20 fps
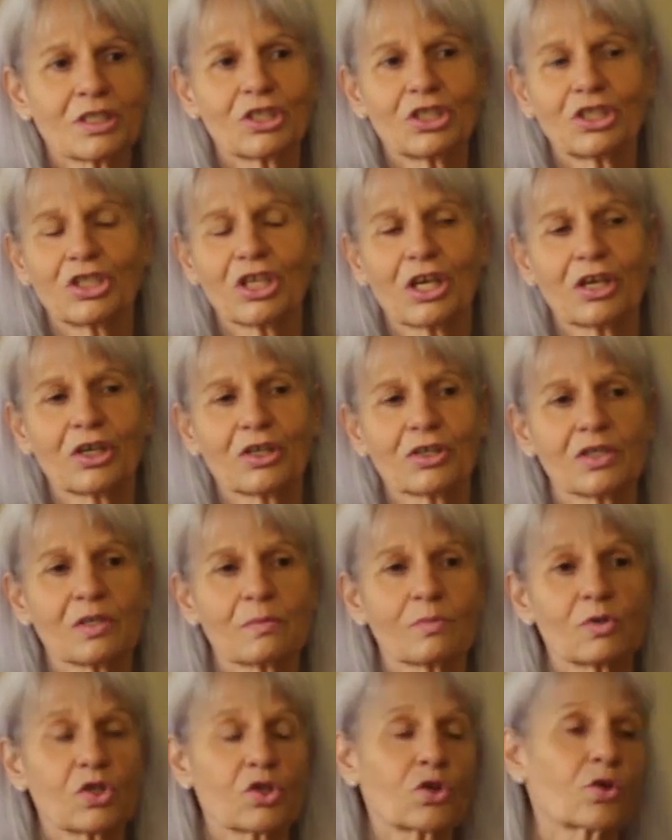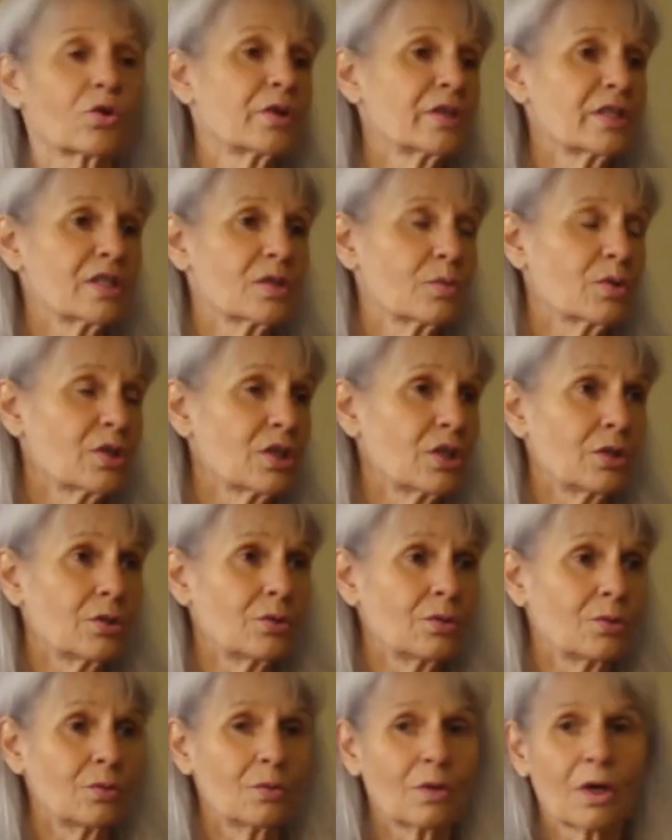to share some stories with
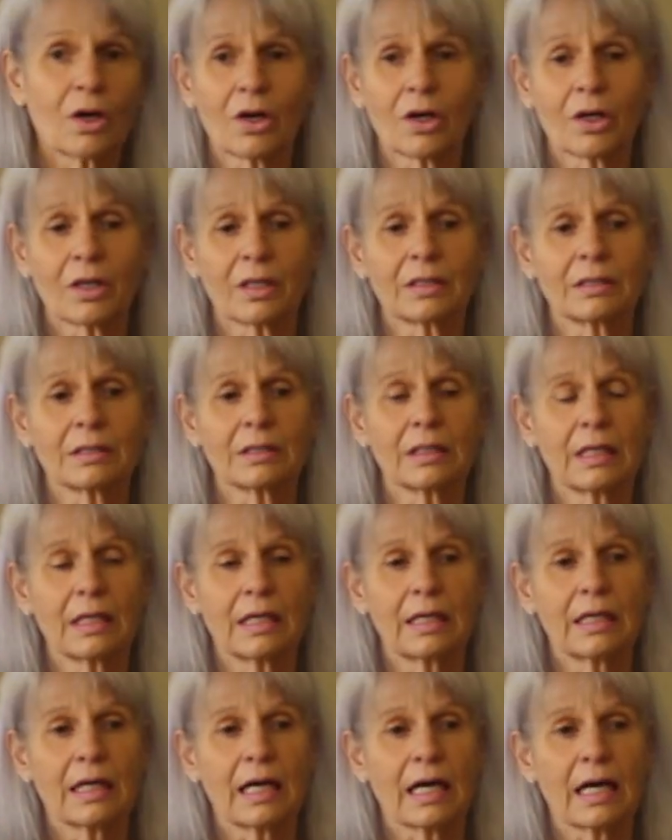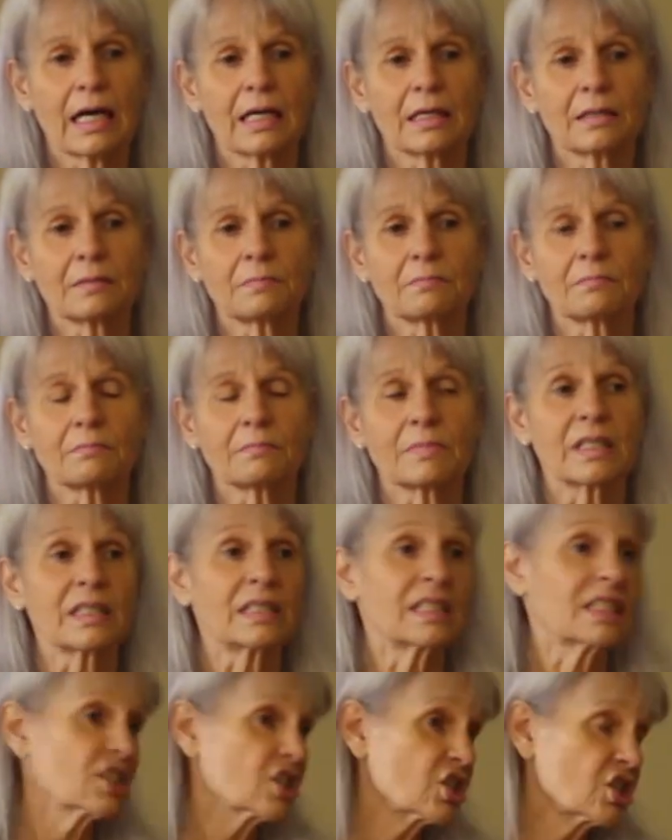you on
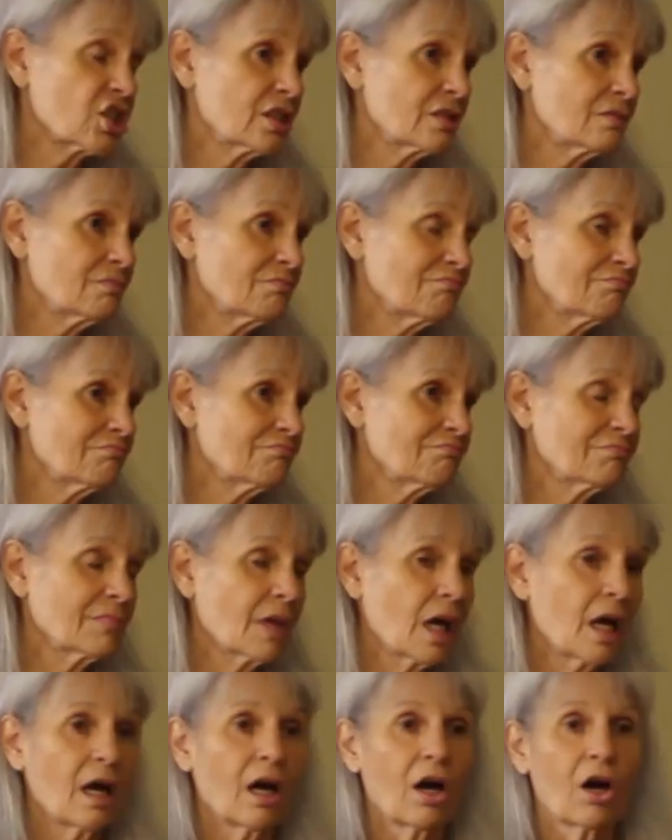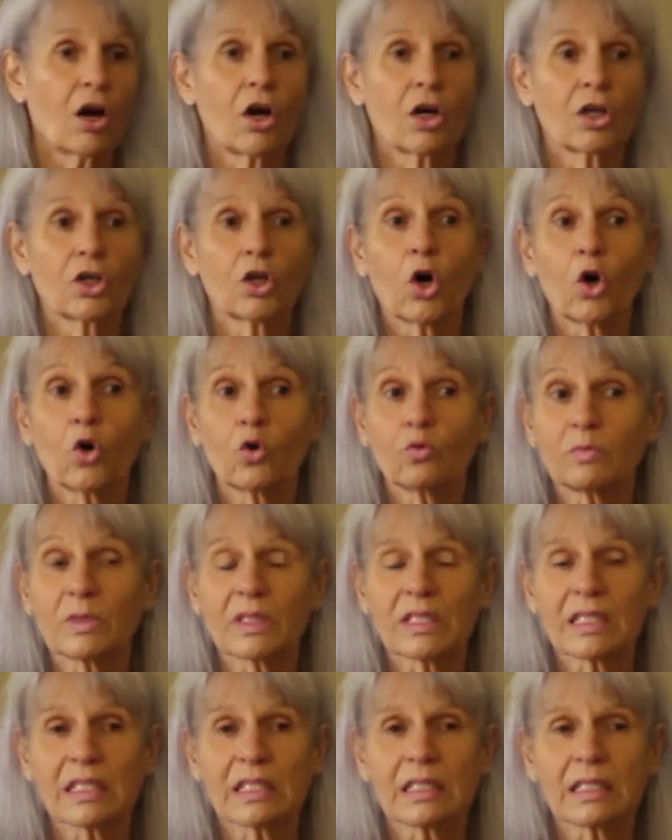addiction, on
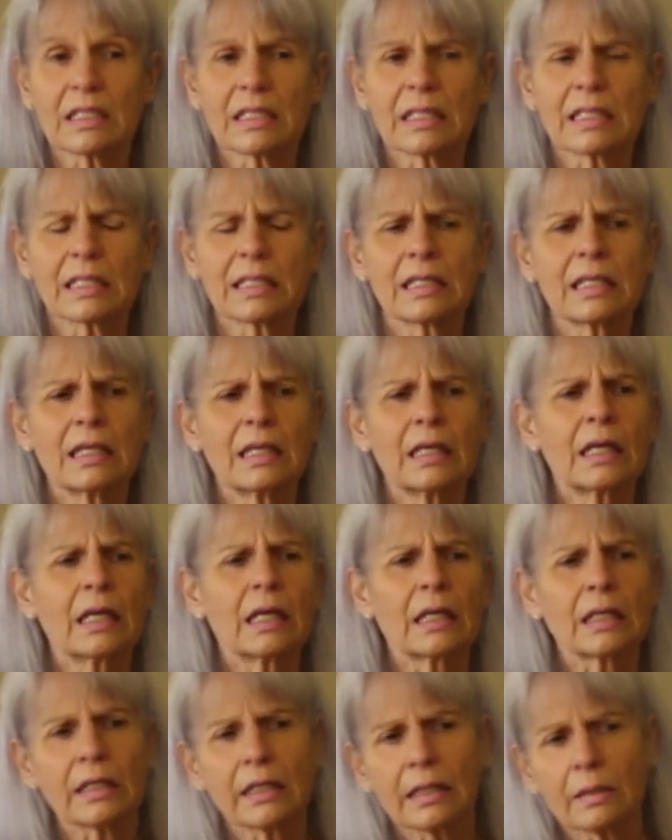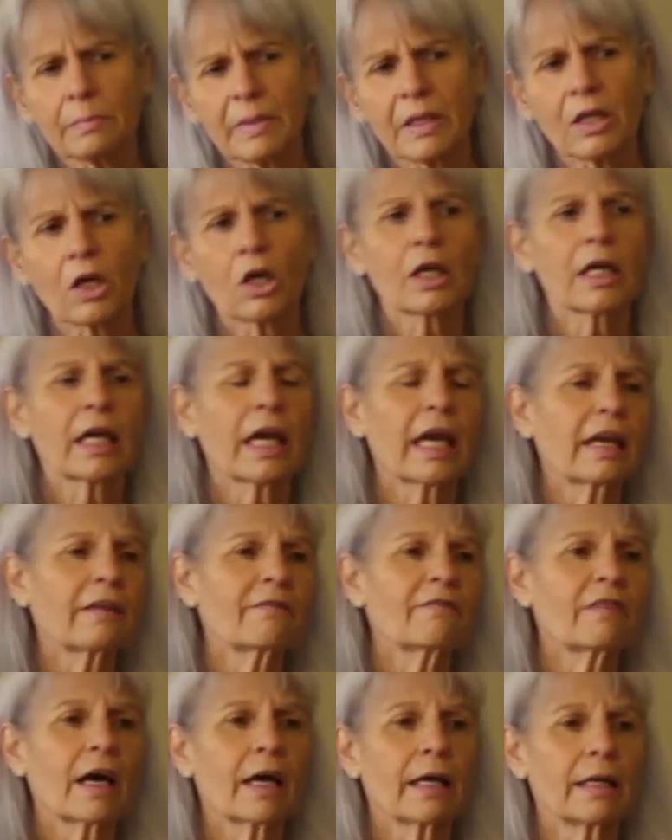homelessness, a little bit on
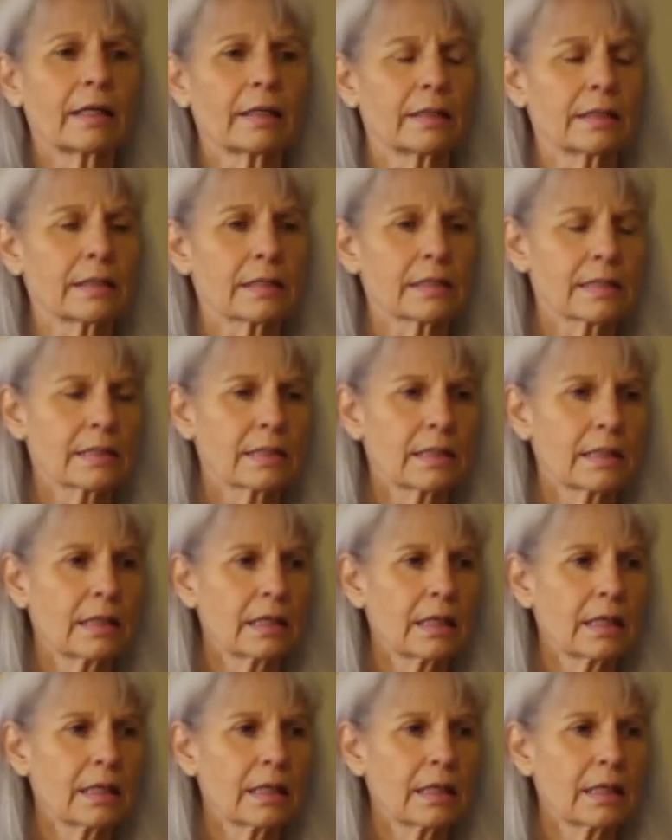gang violence,